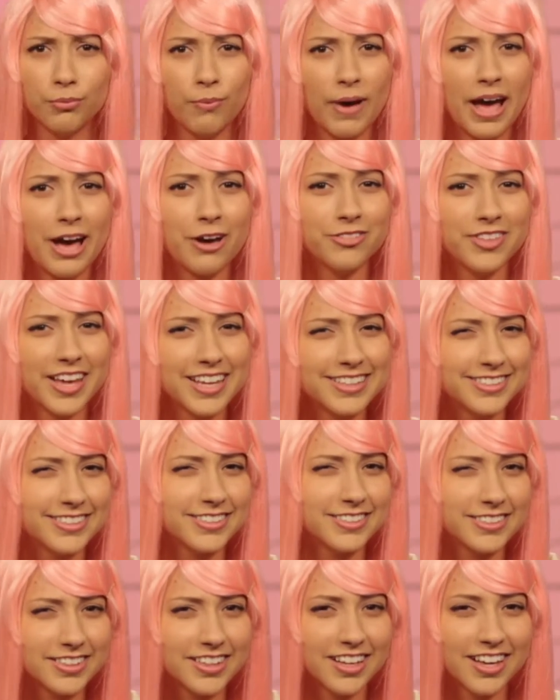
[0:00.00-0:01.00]
Wow,
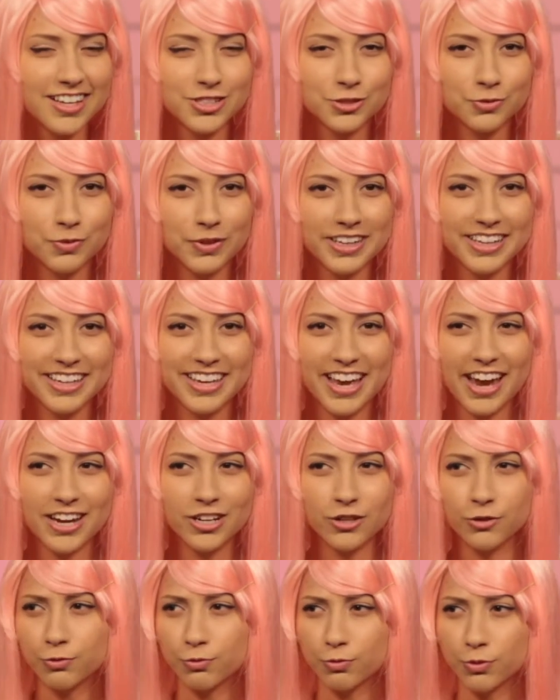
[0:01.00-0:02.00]
that's really
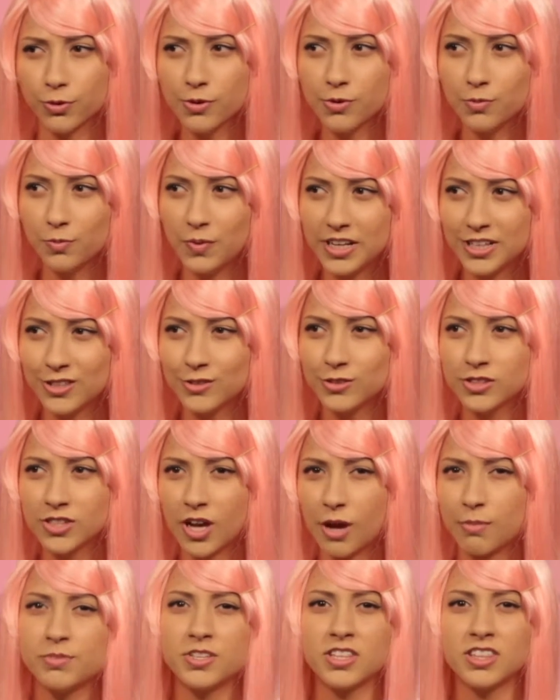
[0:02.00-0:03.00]
kind of rude when you
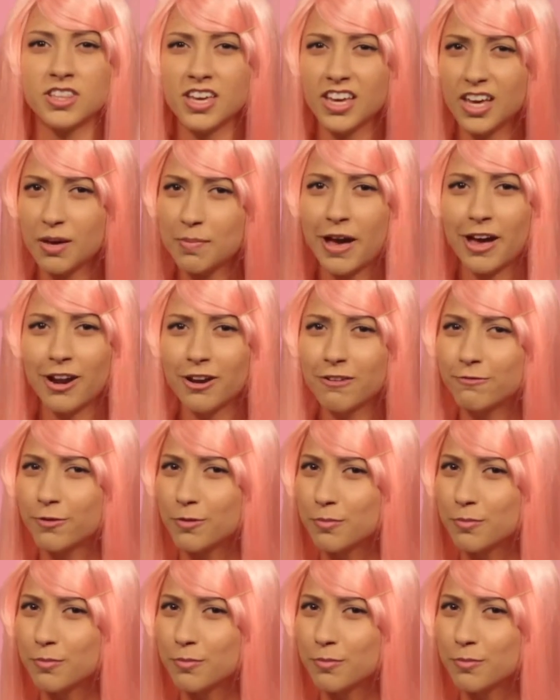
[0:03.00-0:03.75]
stop to think about it